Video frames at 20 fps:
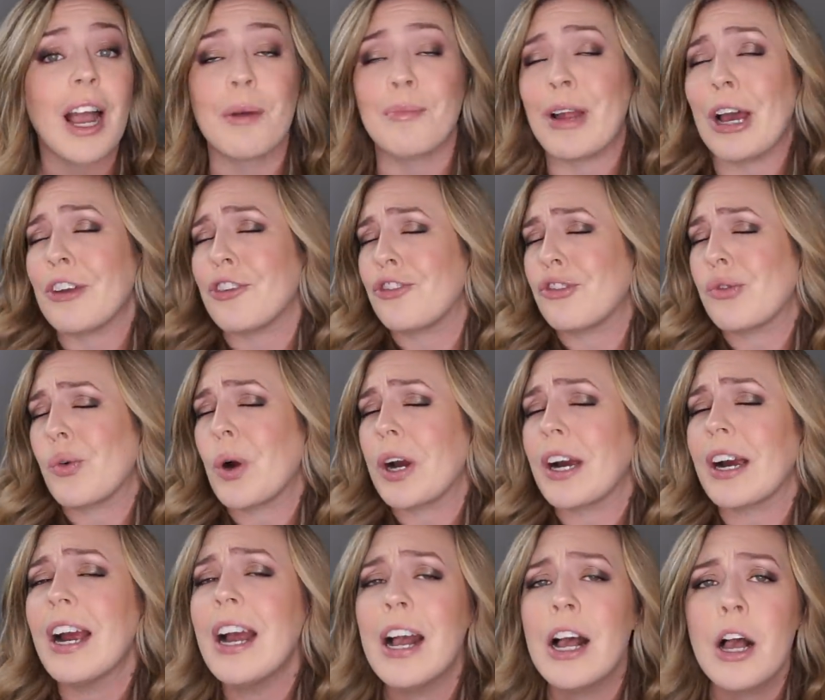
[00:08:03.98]
I'm not
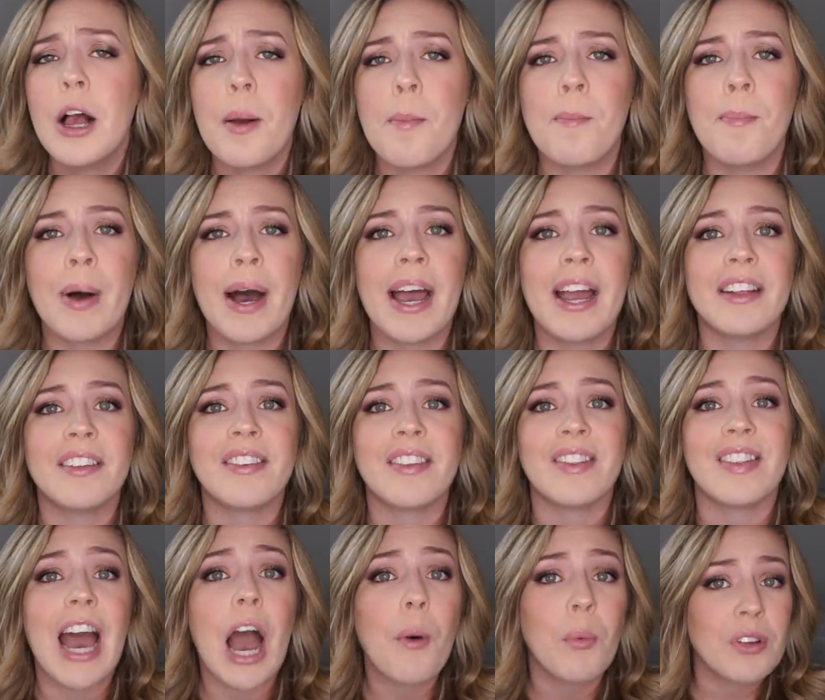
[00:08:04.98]
sure, but
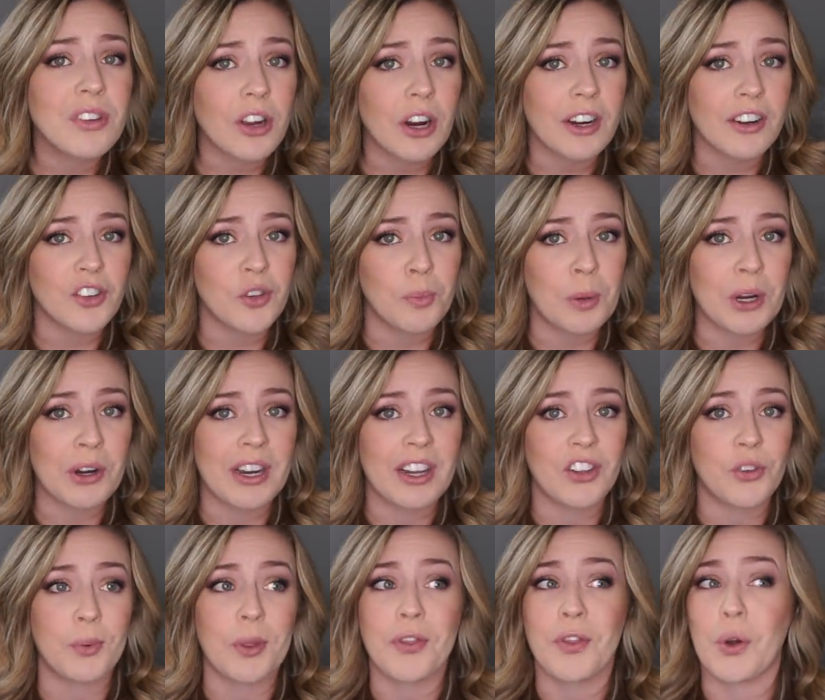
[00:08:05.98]
that was our
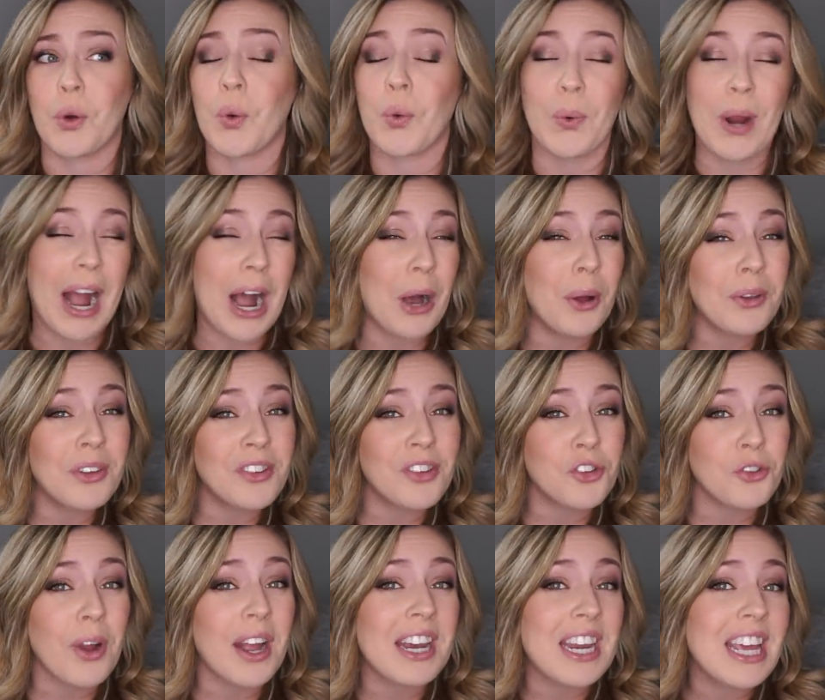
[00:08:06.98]
experience with the crowds
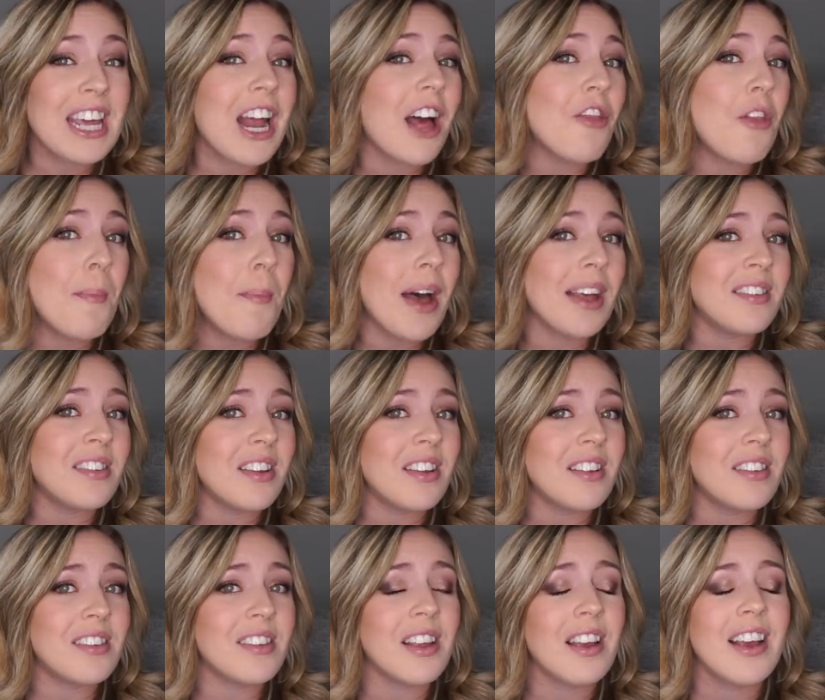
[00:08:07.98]
trying to get on the
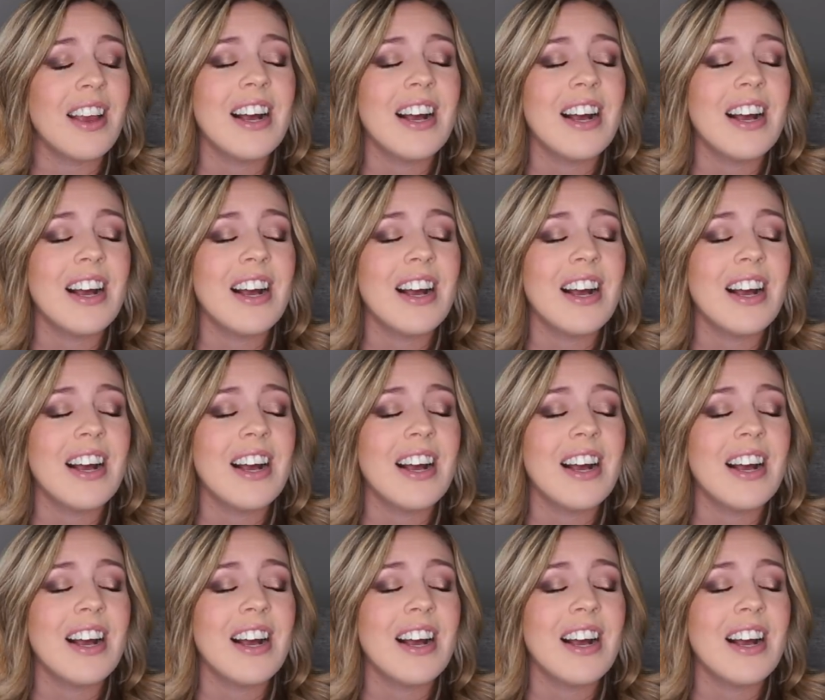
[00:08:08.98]
buses.